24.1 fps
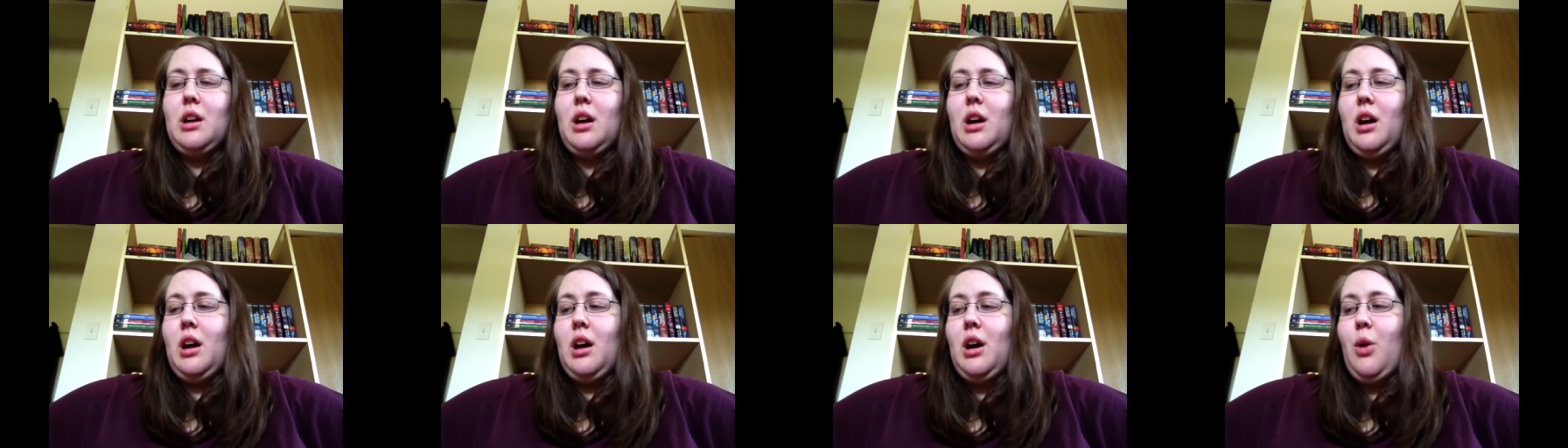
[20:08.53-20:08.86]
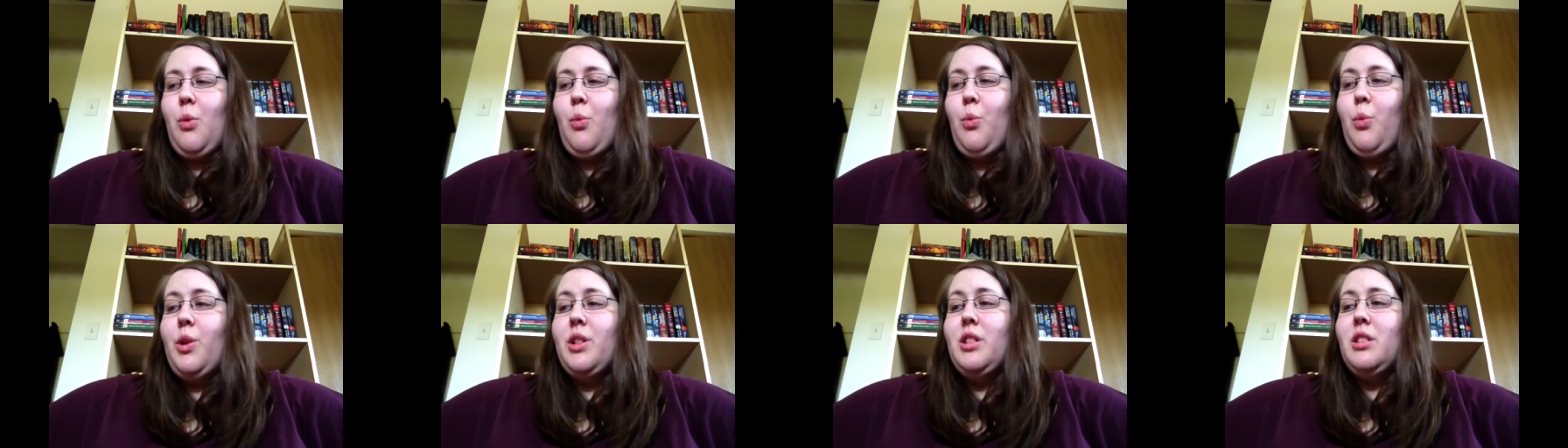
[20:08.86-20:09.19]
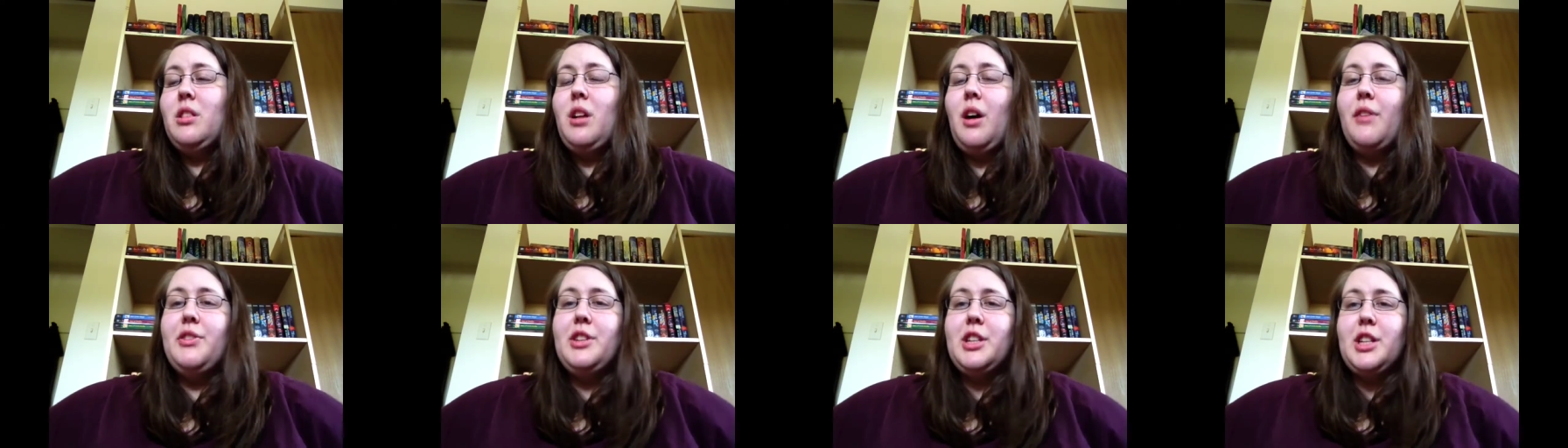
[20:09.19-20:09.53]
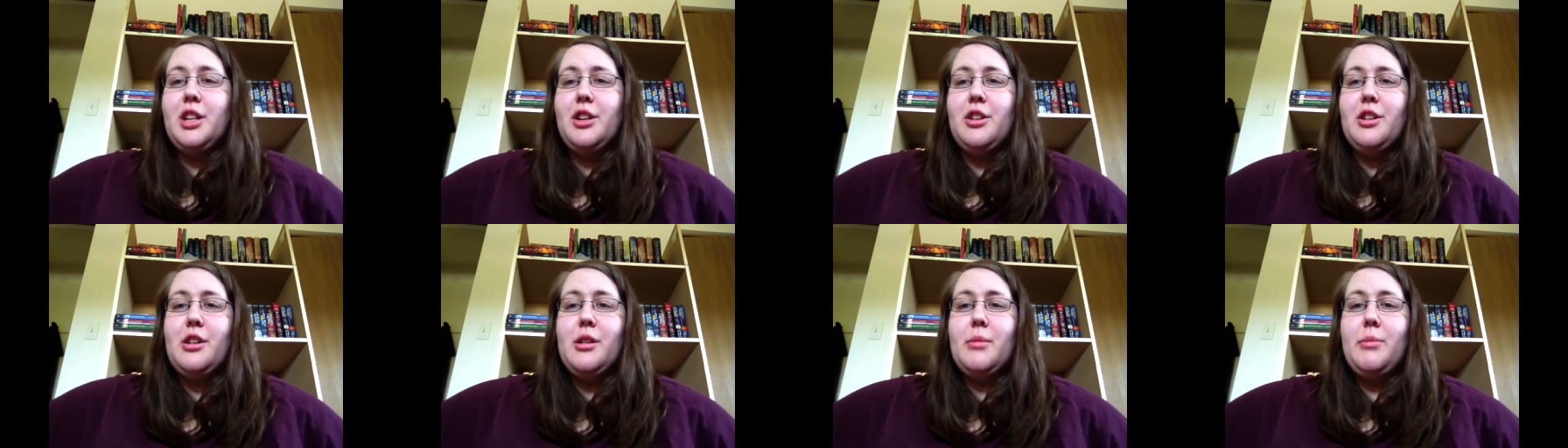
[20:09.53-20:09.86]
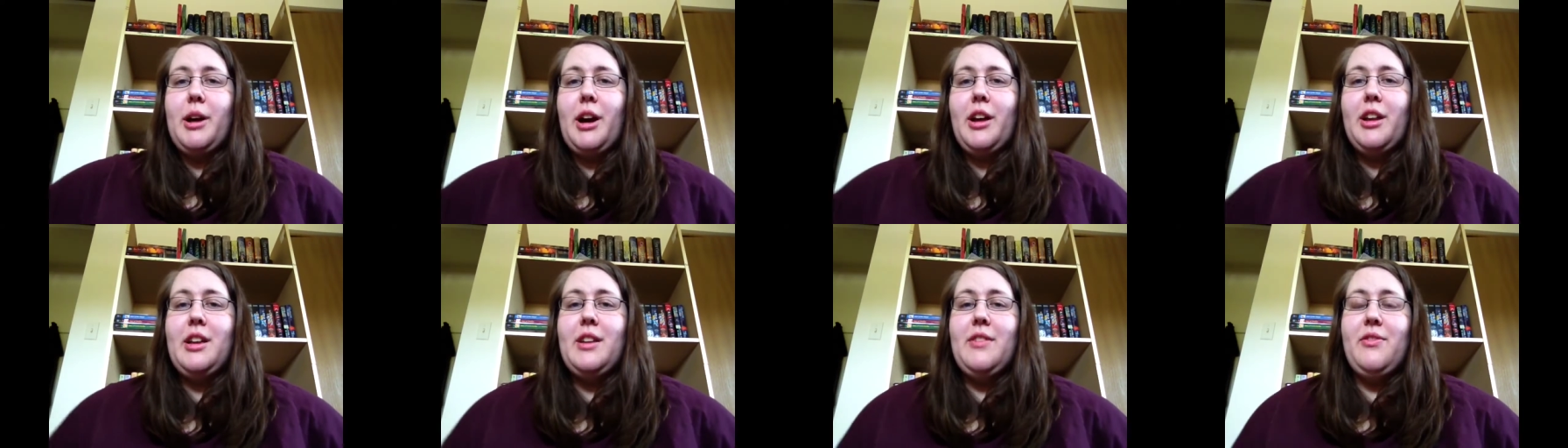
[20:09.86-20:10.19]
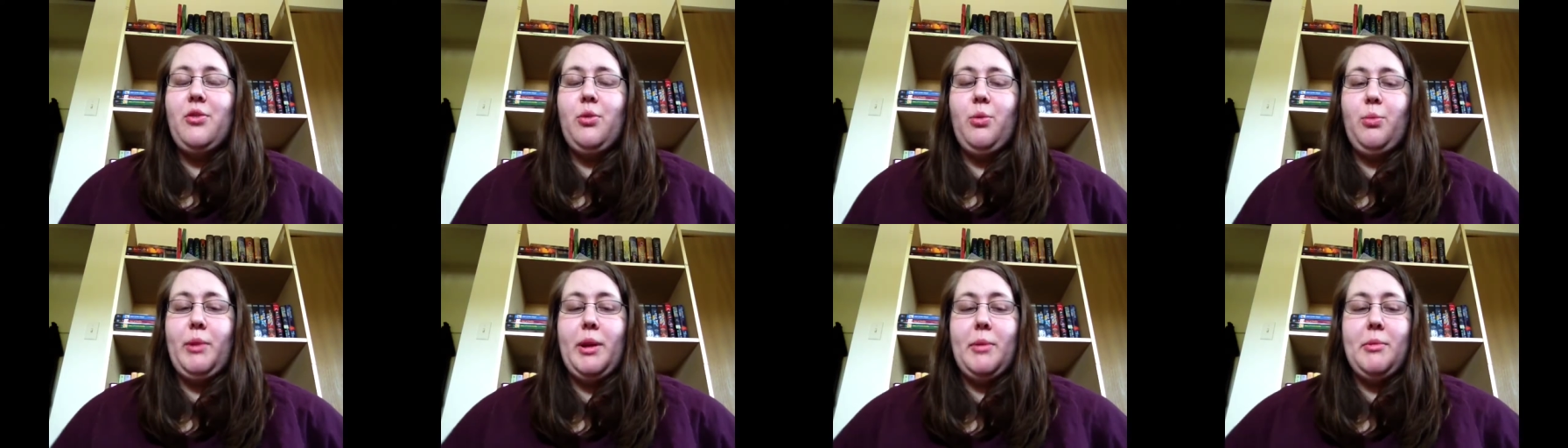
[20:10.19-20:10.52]
Would love to hear about
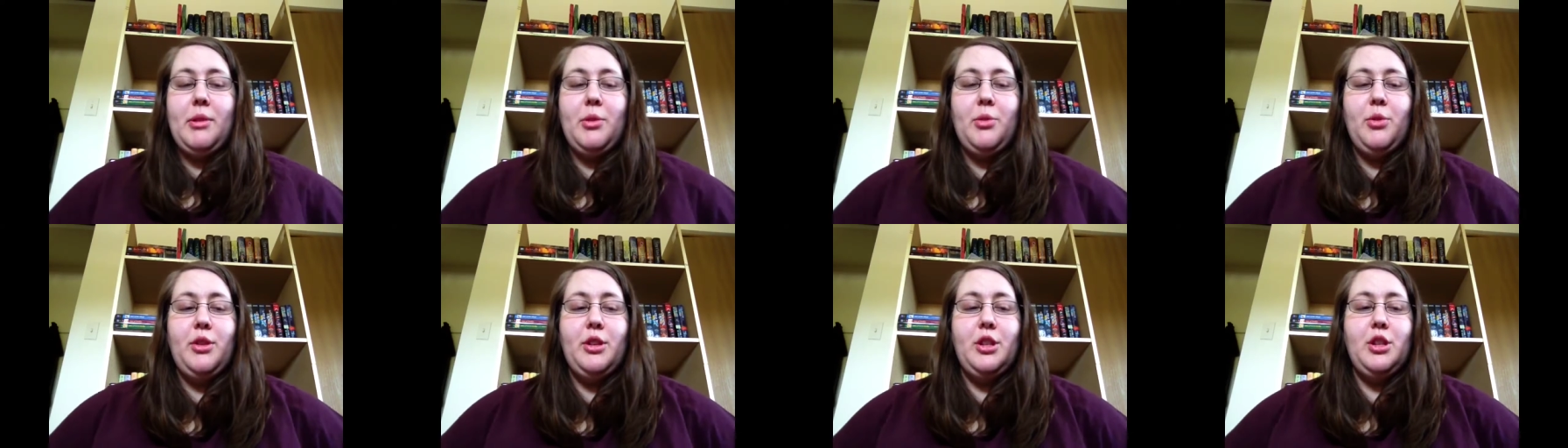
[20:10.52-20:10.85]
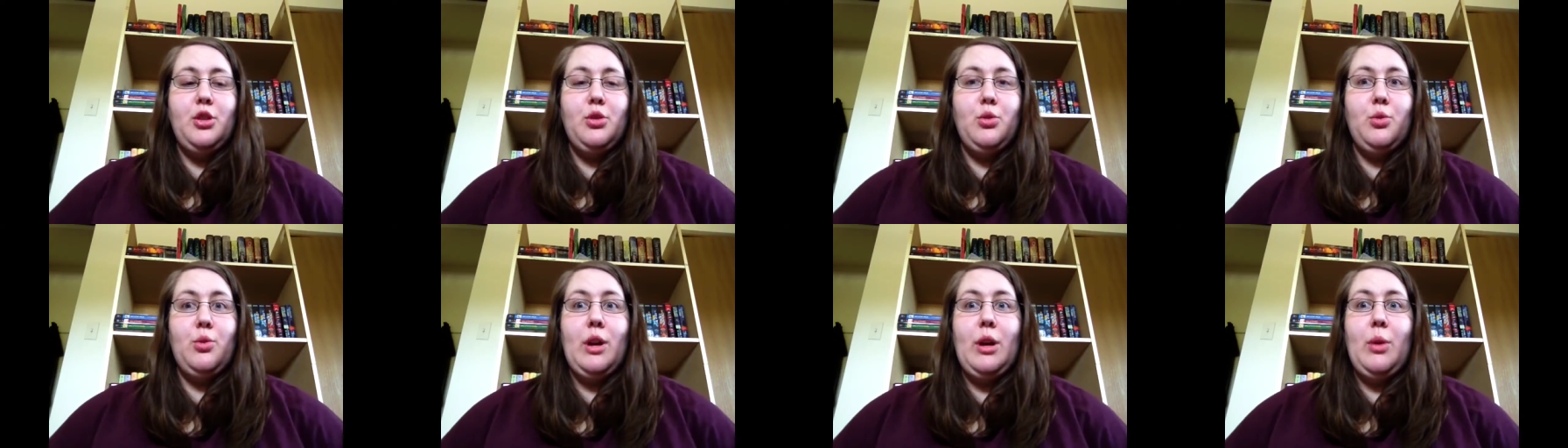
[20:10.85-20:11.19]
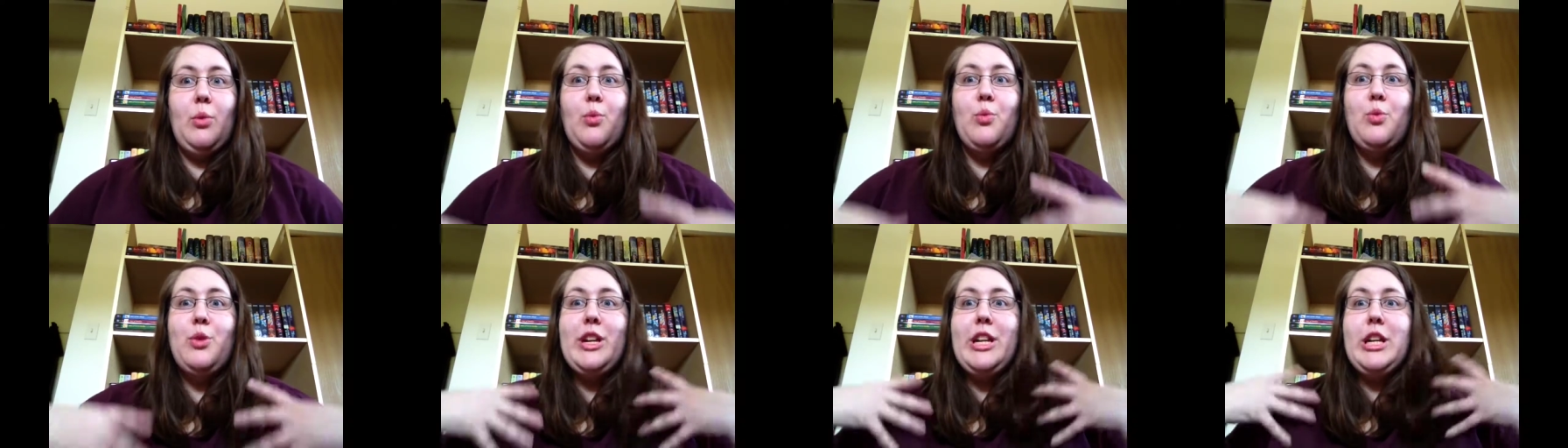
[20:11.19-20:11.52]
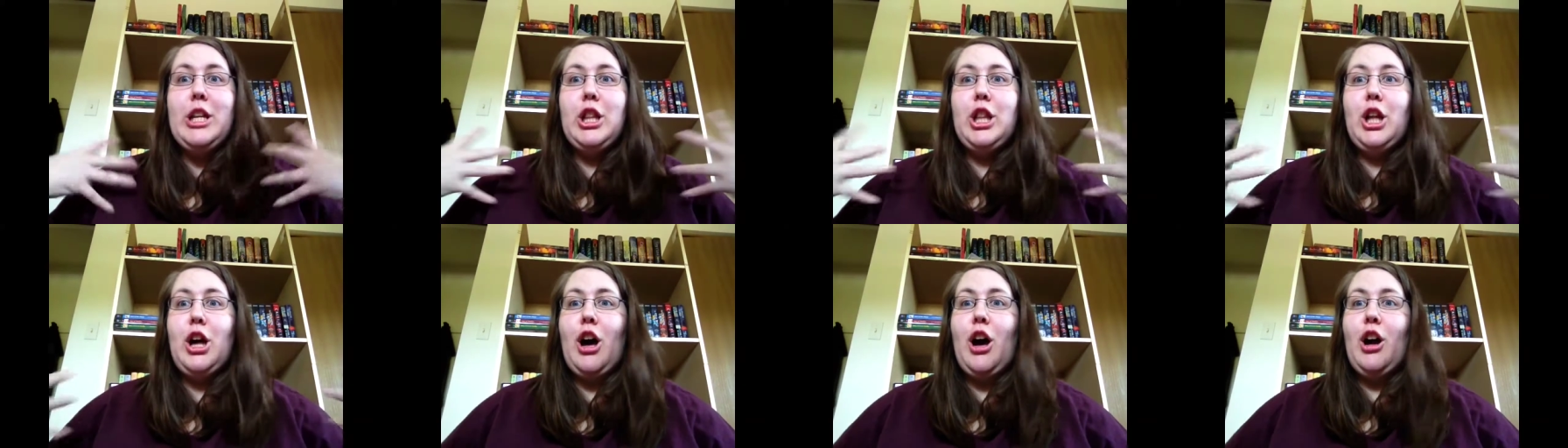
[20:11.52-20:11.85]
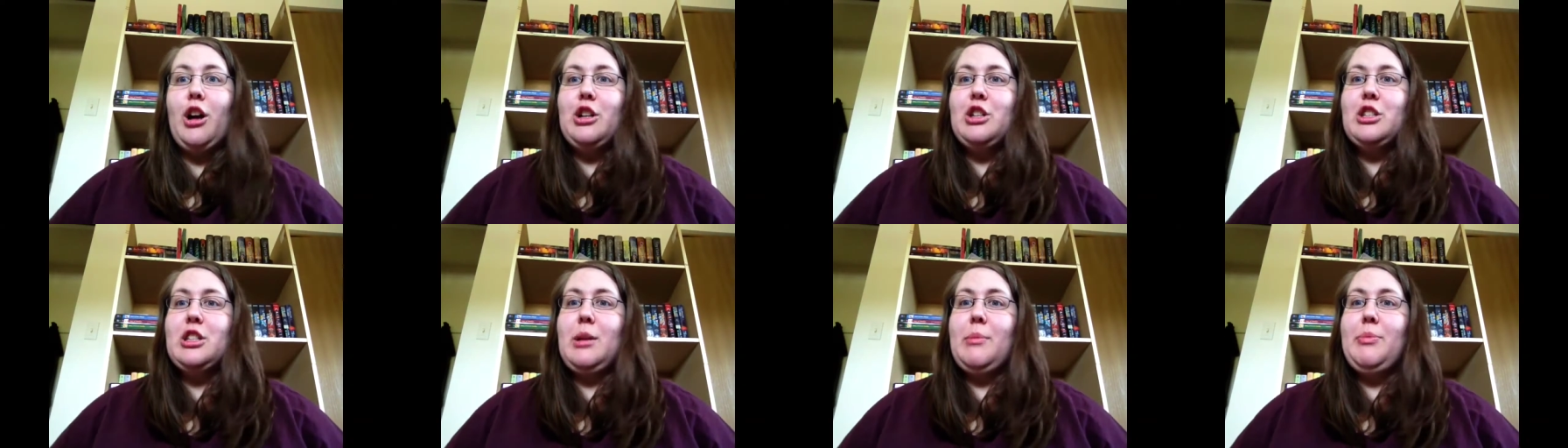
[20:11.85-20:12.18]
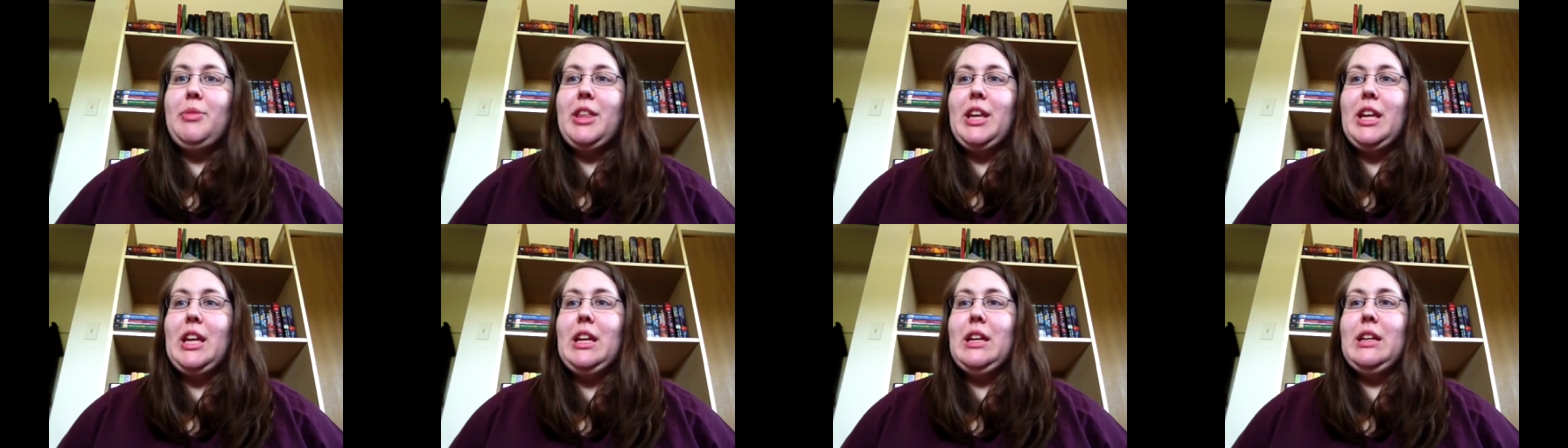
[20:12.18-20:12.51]
it. Maybe we do a read along or
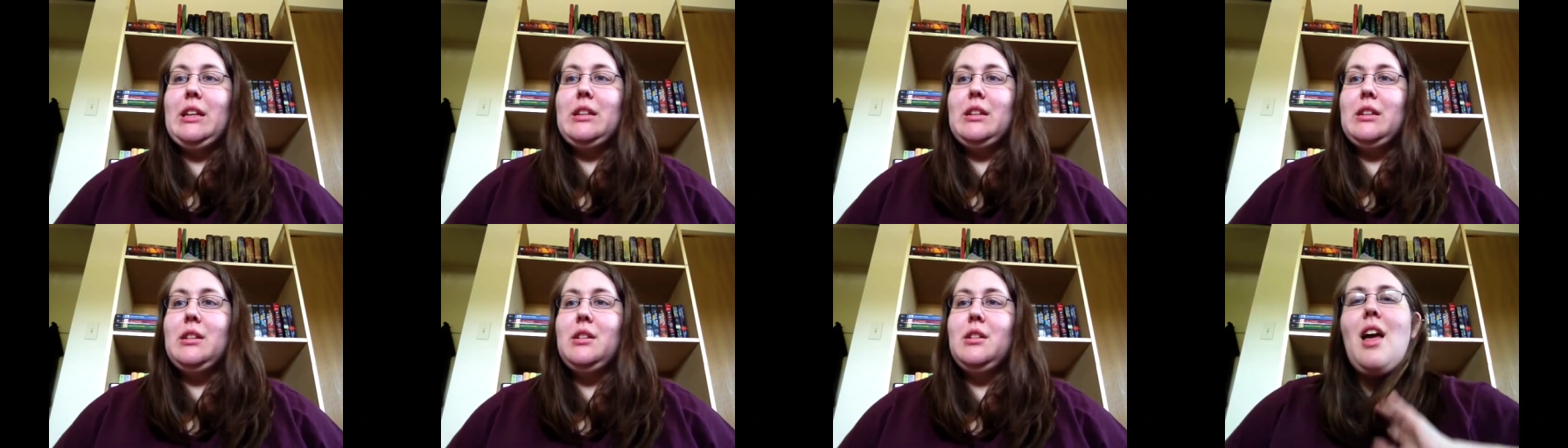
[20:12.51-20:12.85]
something.